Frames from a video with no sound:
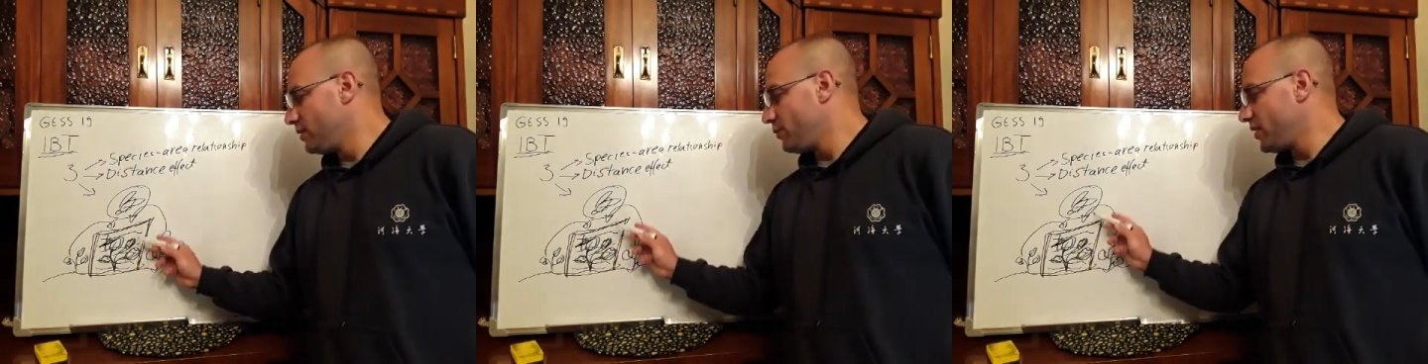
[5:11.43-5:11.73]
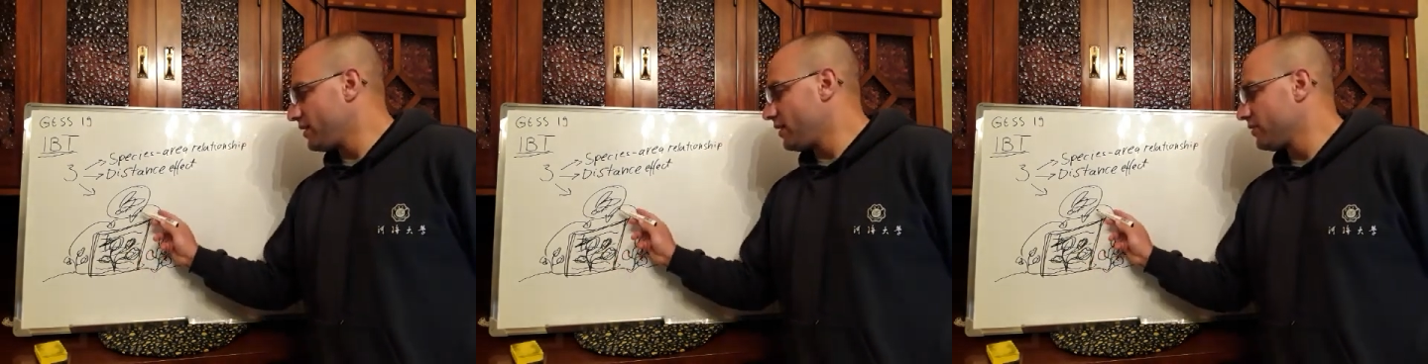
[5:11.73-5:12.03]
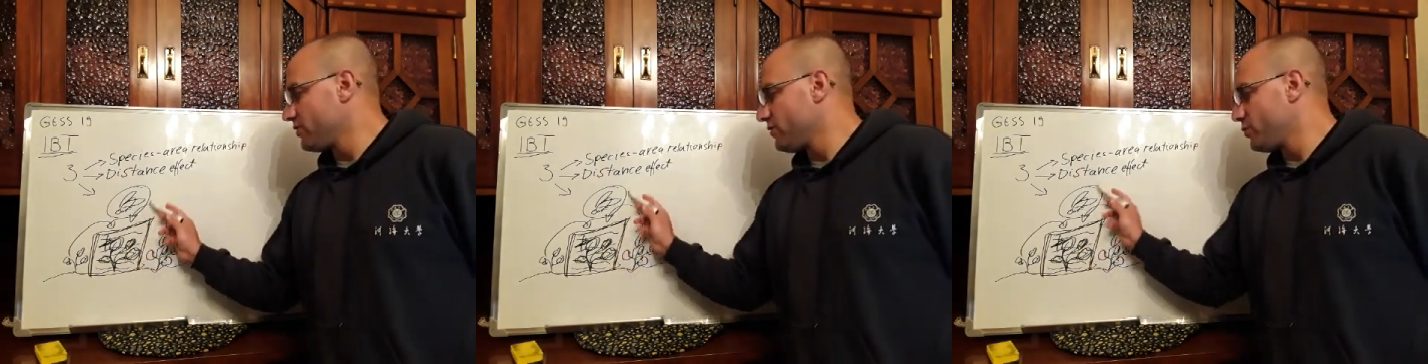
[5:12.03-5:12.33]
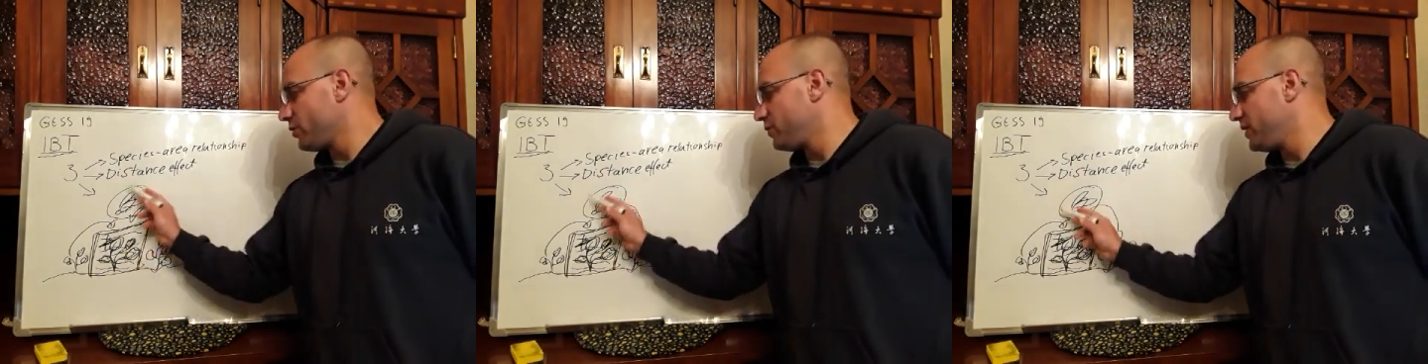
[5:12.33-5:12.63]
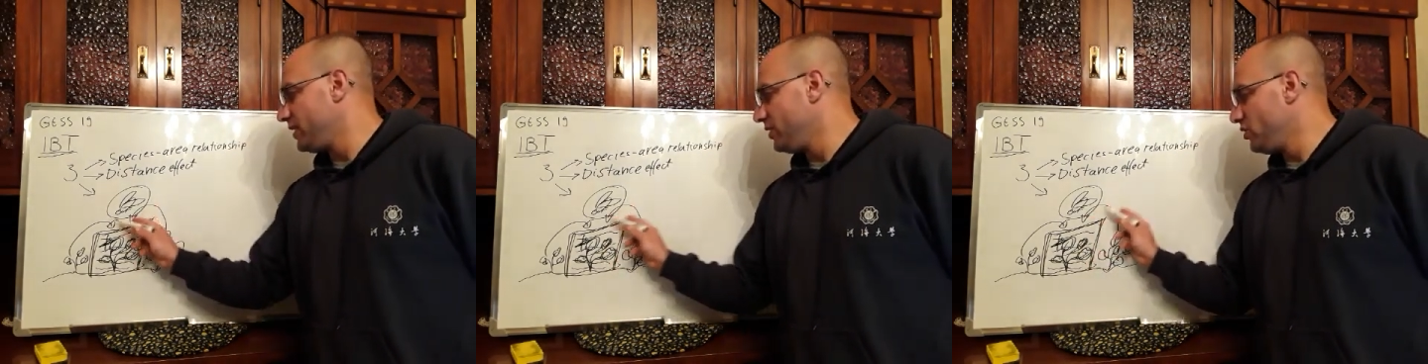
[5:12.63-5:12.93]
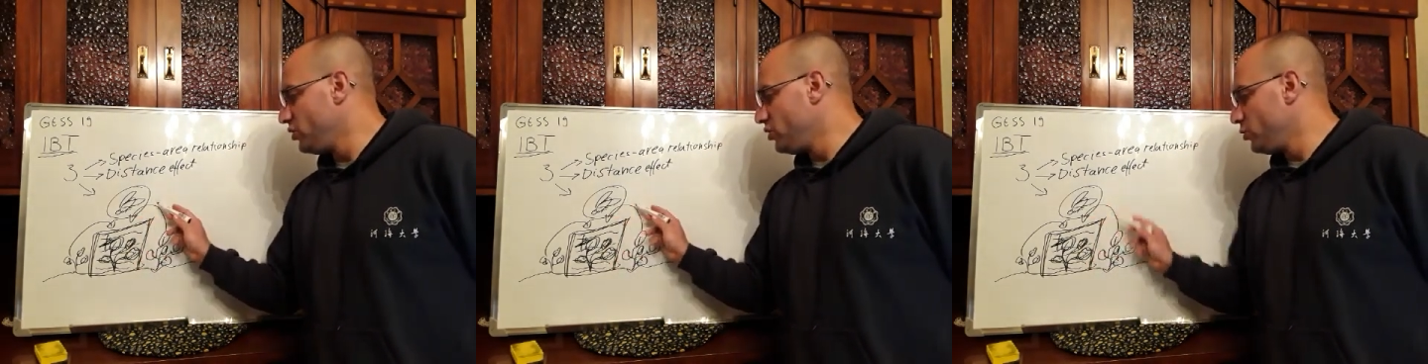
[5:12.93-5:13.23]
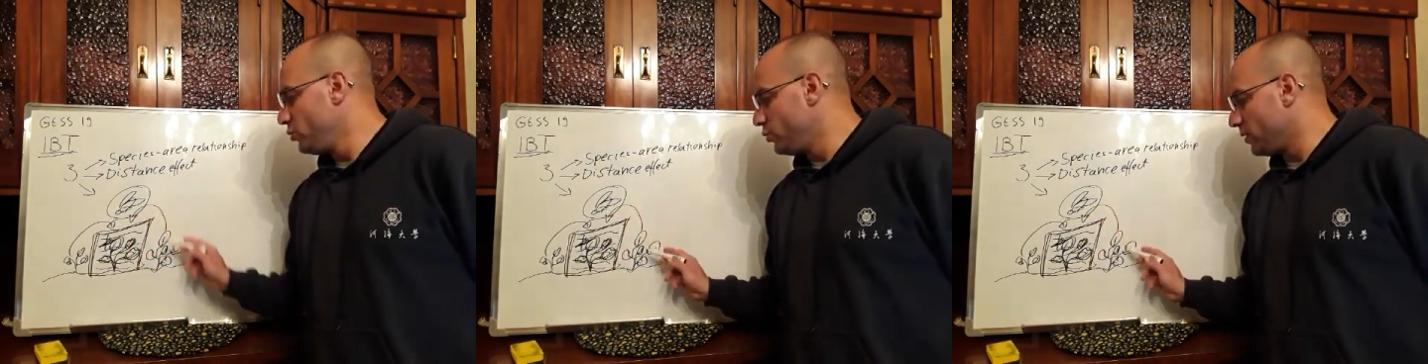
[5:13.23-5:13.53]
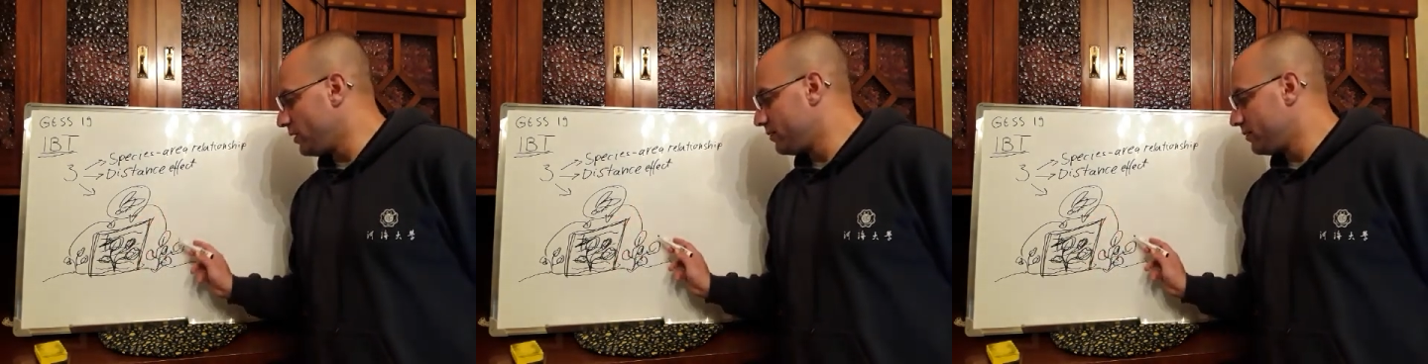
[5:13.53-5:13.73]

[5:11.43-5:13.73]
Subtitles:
but others would be new